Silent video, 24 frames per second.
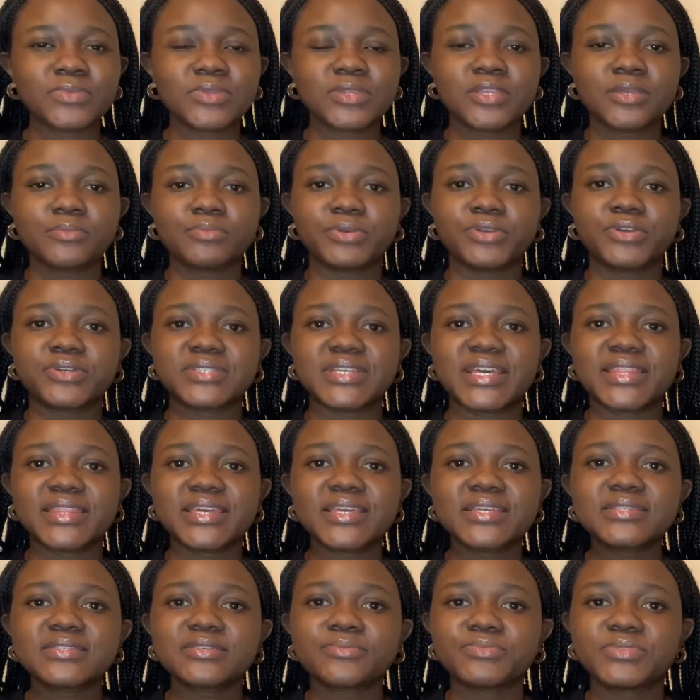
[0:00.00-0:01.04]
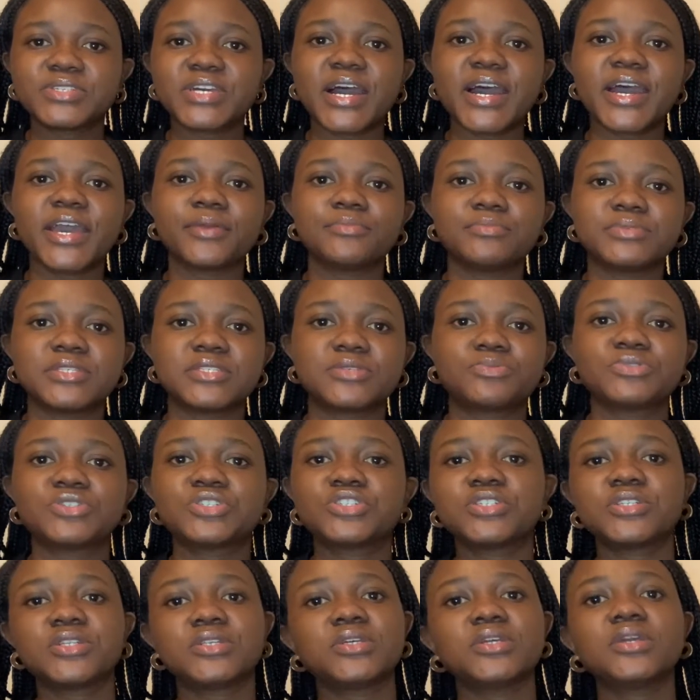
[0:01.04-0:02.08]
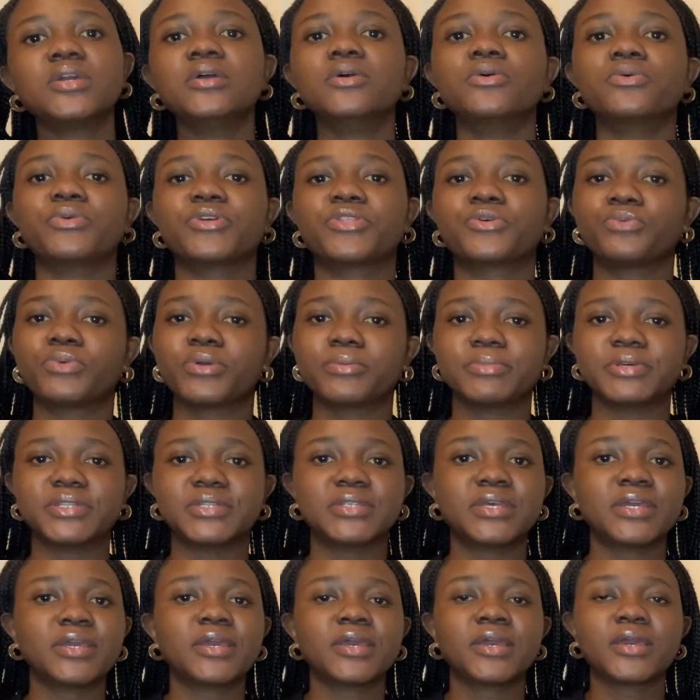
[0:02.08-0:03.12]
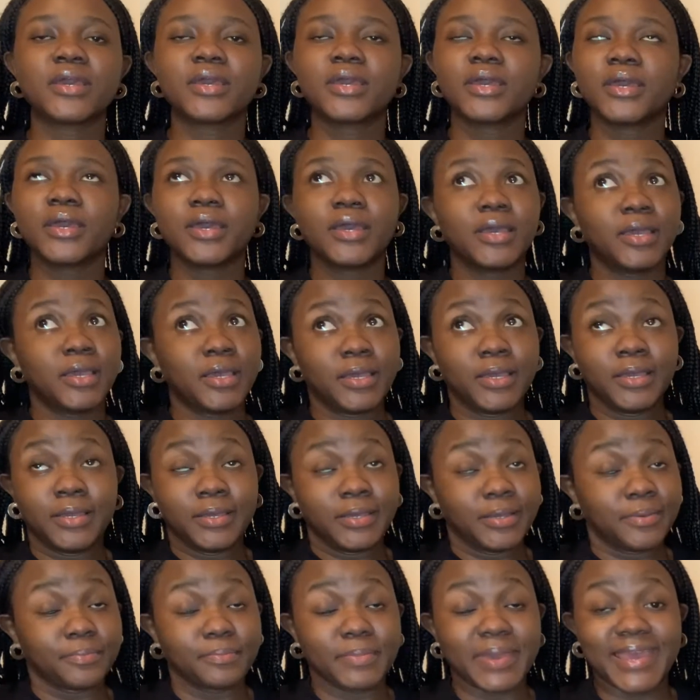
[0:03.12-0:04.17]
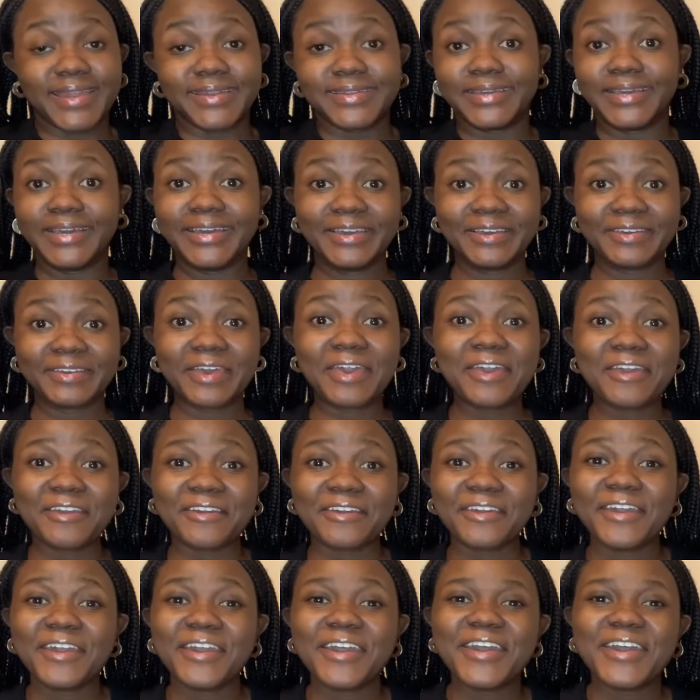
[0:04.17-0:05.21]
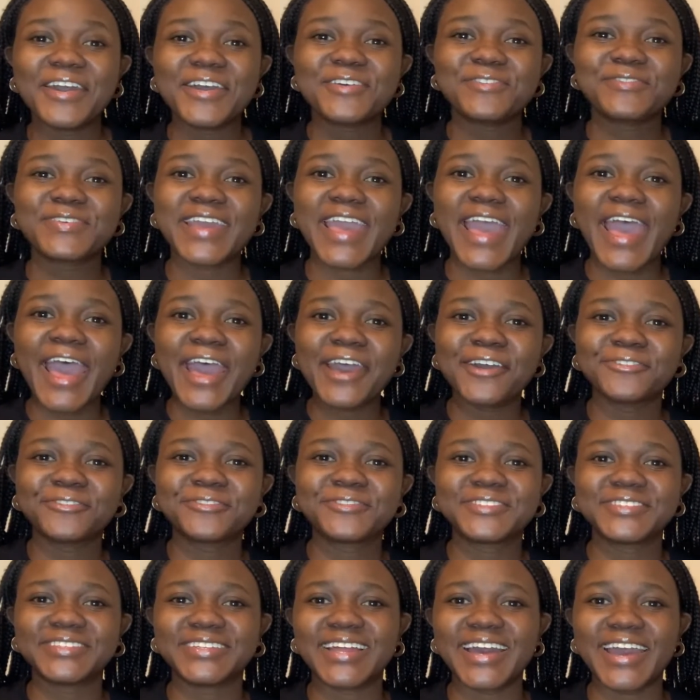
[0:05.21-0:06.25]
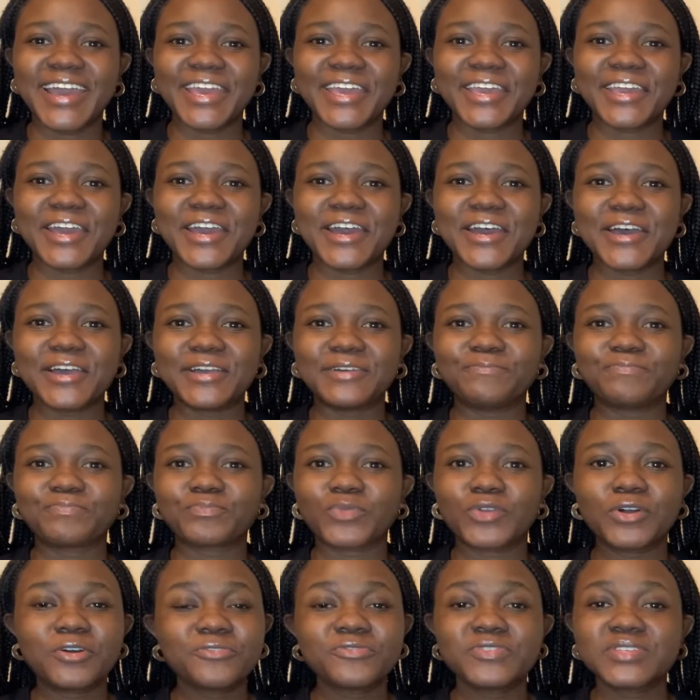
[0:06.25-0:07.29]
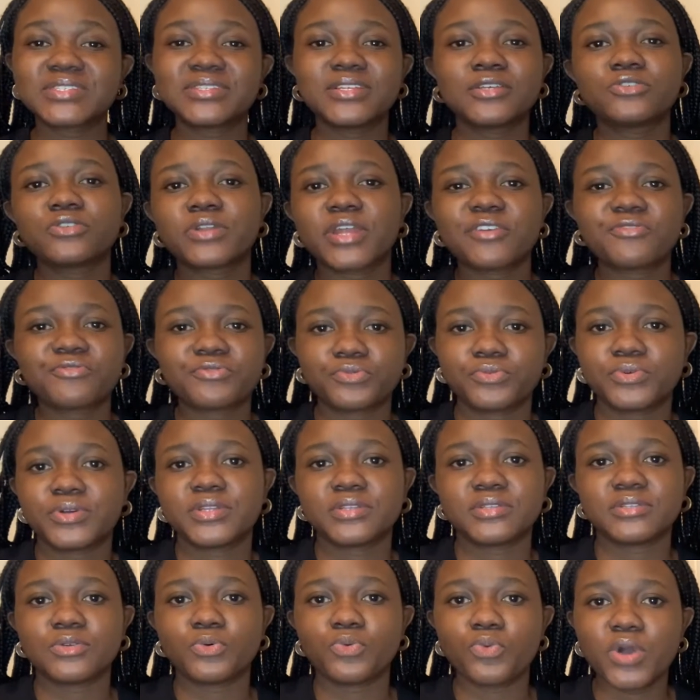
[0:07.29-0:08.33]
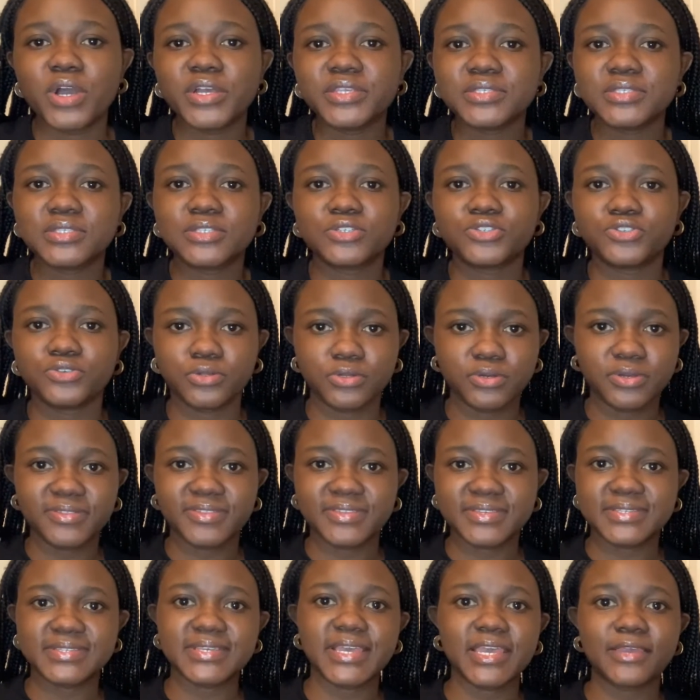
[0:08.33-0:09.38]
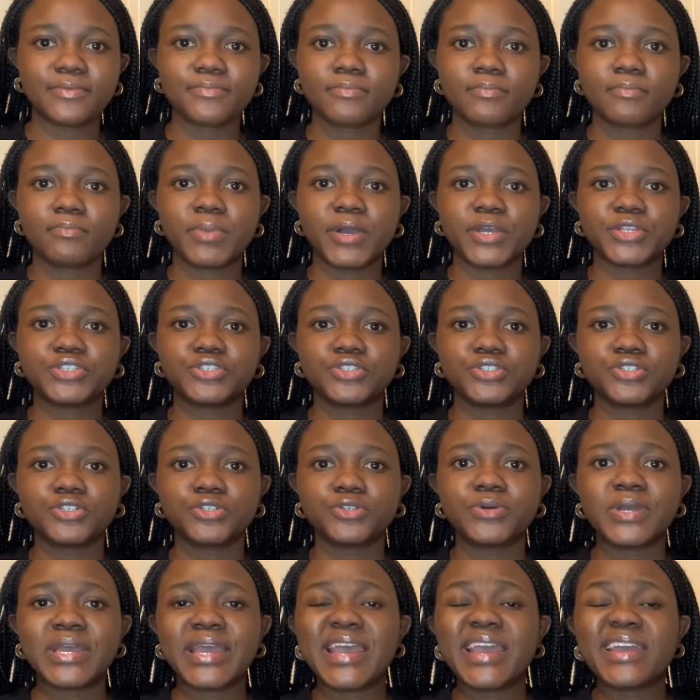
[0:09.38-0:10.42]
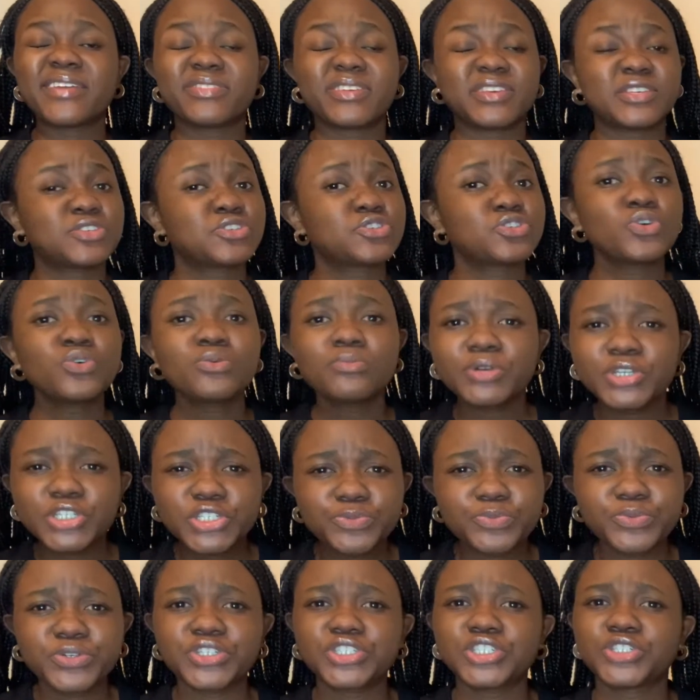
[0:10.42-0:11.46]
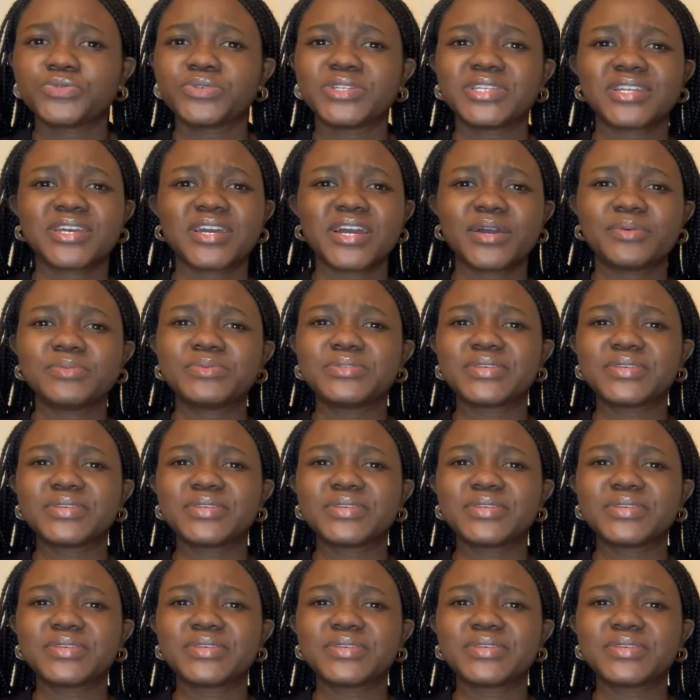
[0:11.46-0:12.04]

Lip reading: because I think sometimes, especially with women, man, we have to like obviously not everyone wants to look the same, but you know, there's so much pressure when it comes to